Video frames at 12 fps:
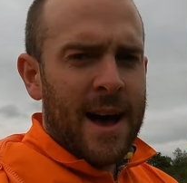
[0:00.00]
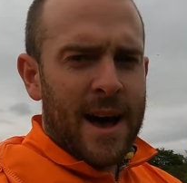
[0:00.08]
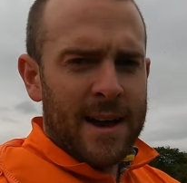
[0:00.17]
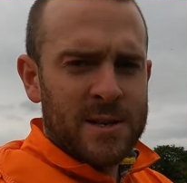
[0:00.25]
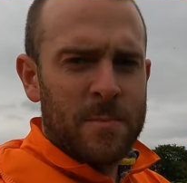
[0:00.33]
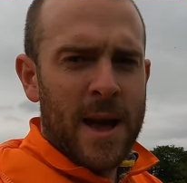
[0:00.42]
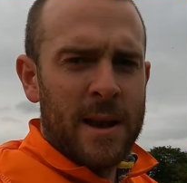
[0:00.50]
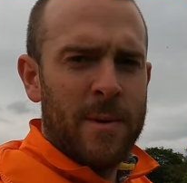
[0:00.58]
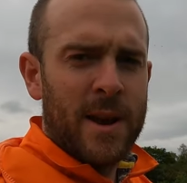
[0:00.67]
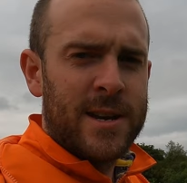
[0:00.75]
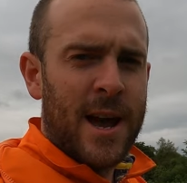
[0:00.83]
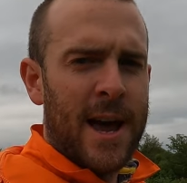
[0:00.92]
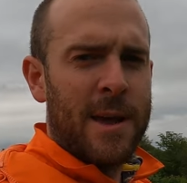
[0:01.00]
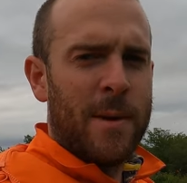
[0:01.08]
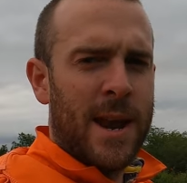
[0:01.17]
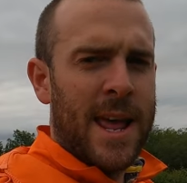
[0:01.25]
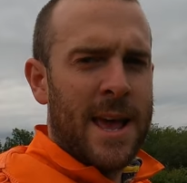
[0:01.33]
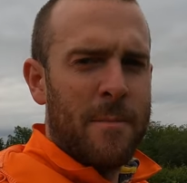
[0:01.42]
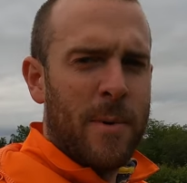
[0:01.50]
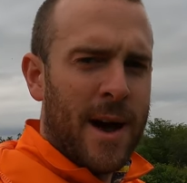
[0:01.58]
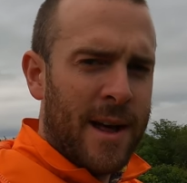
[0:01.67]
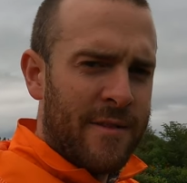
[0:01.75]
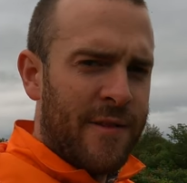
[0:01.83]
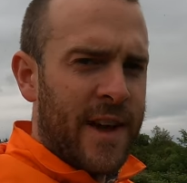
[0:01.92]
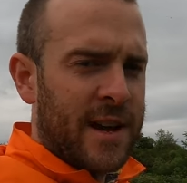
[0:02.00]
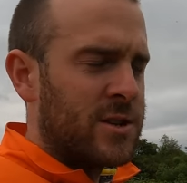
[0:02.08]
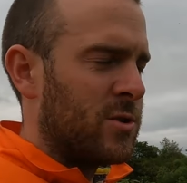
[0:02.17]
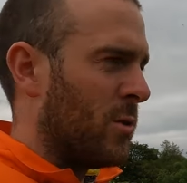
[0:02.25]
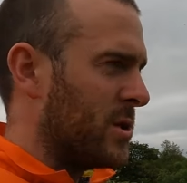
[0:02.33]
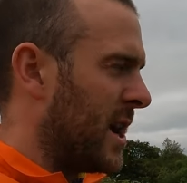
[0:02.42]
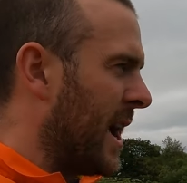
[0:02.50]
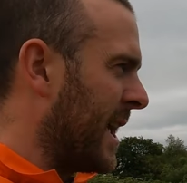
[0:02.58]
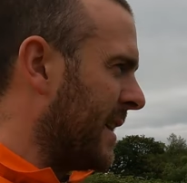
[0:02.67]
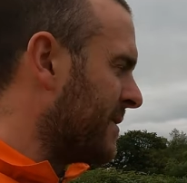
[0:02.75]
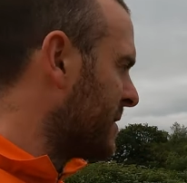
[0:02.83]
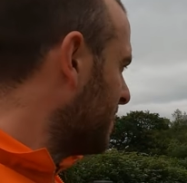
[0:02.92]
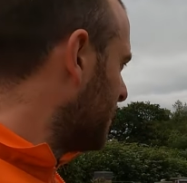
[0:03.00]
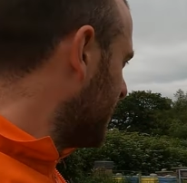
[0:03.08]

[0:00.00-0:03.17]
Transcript: and spend a bit of time and labour and fix those hives.